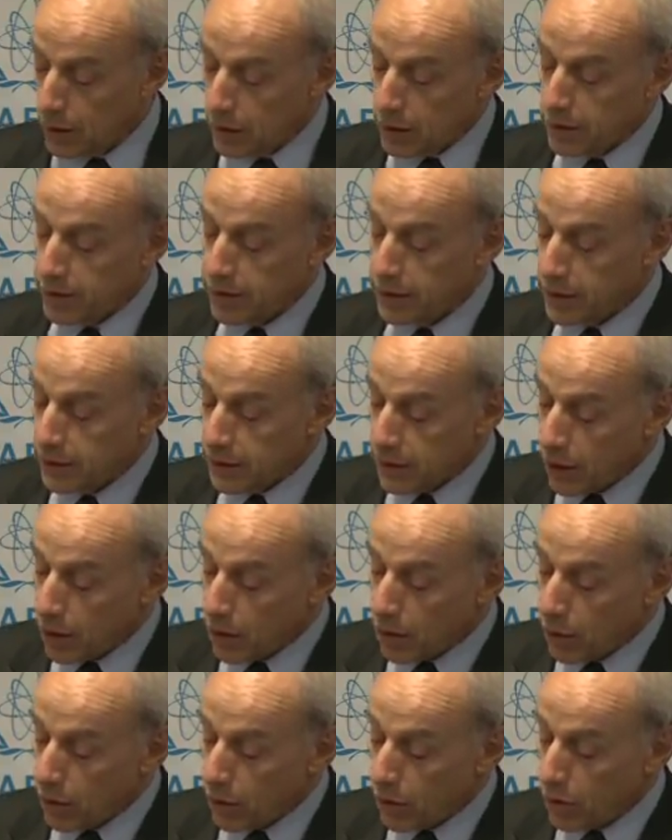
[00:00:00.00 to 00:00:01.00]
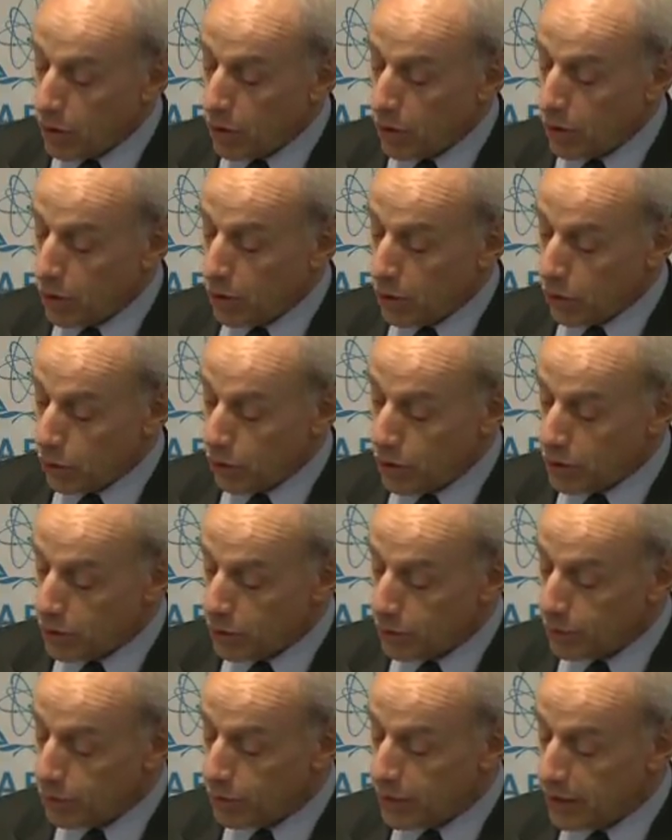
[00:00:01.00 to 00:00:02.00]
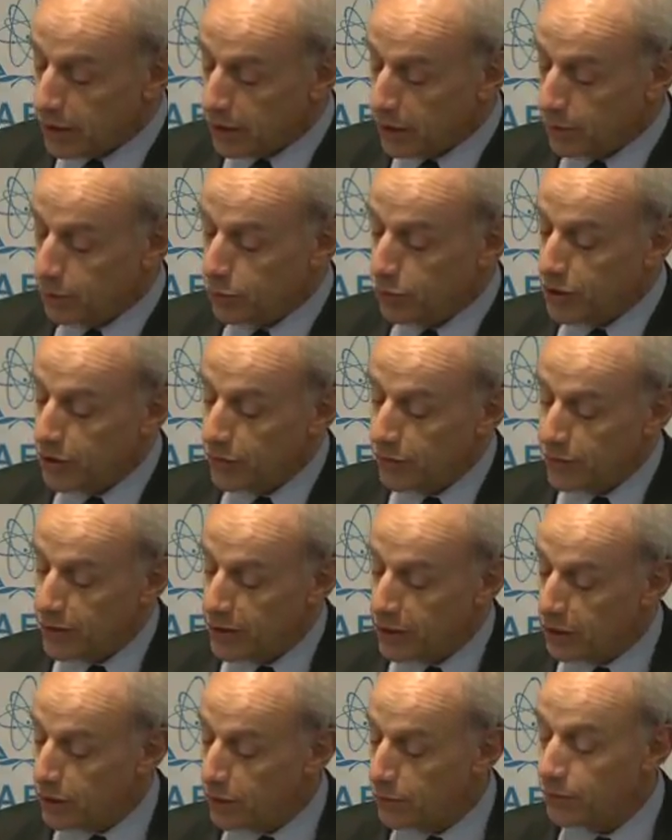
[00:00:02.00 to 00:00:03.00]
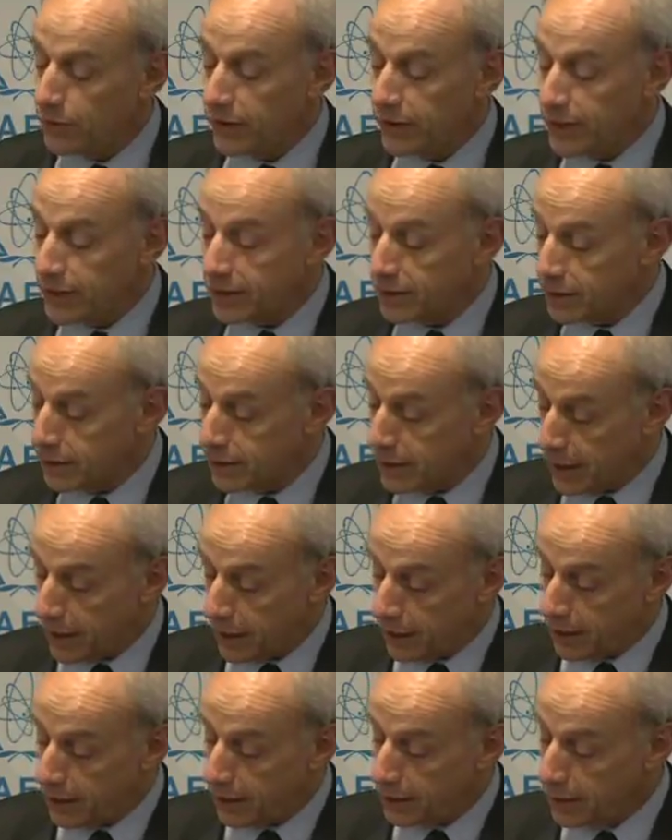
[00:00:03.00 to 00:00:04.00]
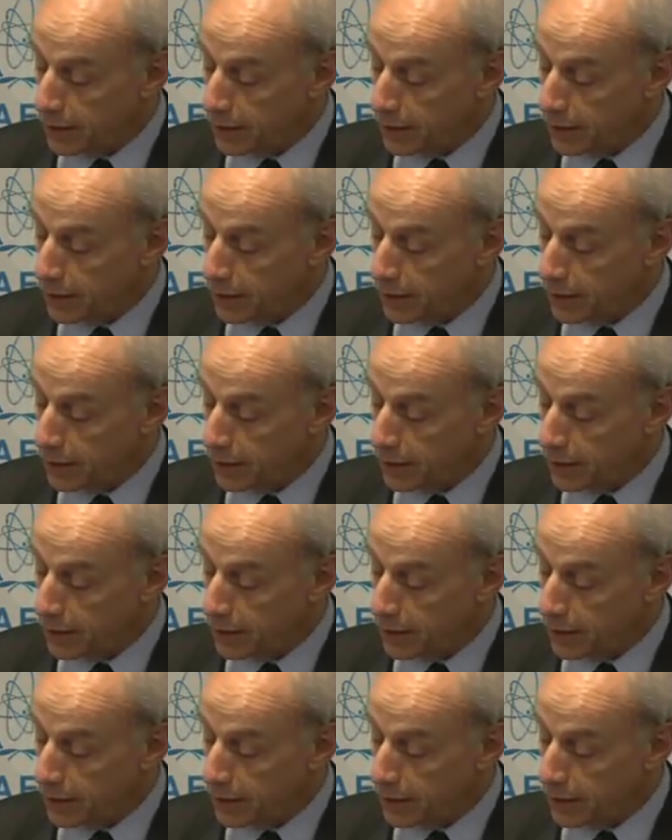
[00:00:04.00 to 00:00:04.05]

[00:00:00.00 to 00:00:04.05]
Since our written briefing of yesterday,